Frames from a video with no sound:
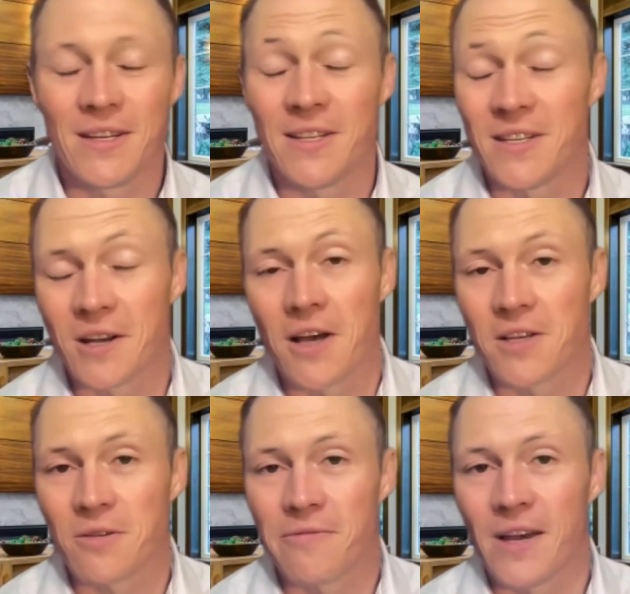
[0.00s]
And is it
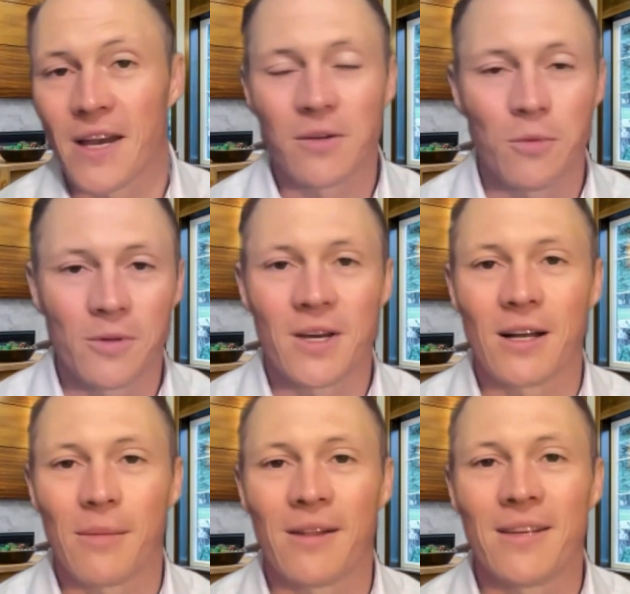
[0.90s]
cause or effect? We'll
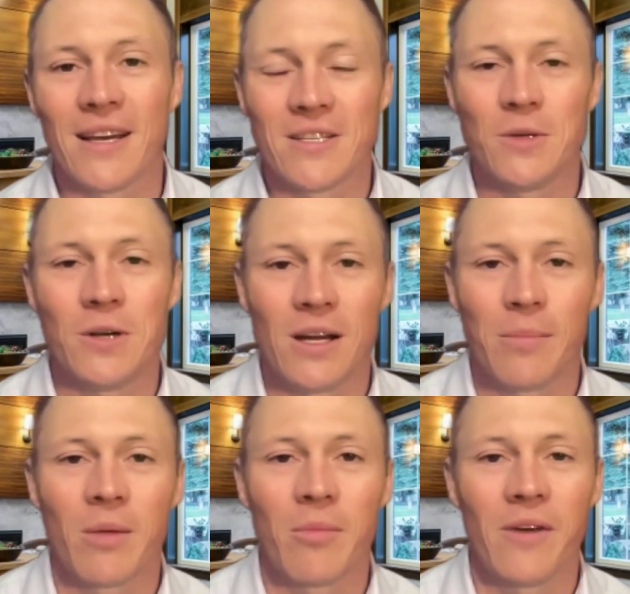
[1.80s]
talk about that soon in an
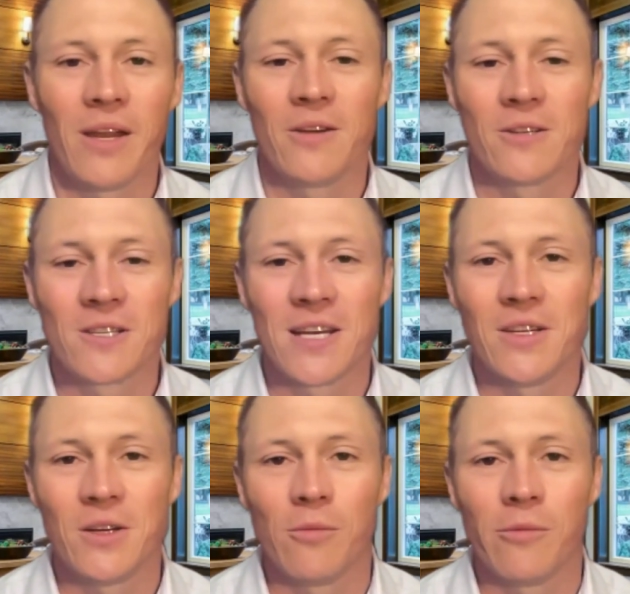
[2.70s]
upcoming video. So stay
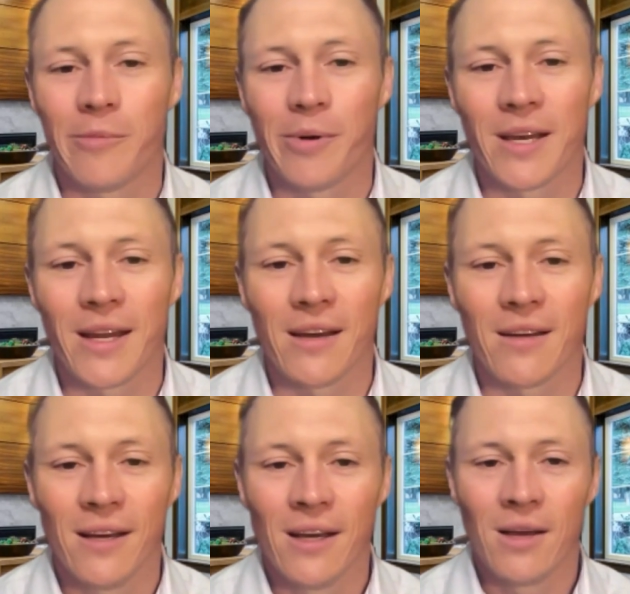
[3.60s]
tuned when we put that out